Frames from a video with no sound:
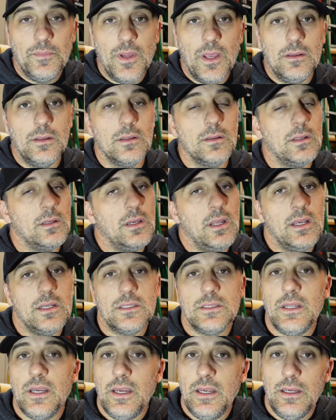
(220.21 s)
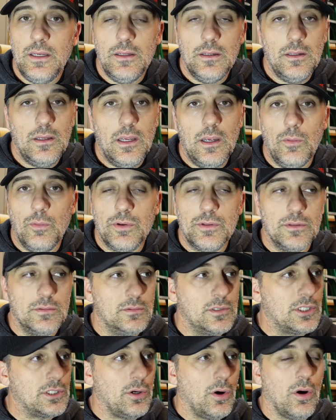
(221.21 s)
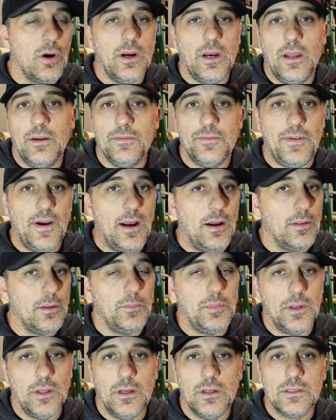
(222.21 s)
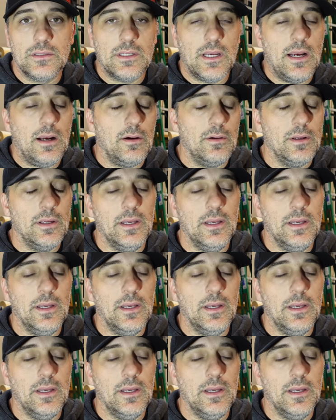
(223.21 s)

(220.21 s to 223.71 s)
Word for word: and then the next day it would start and foul the plugs out.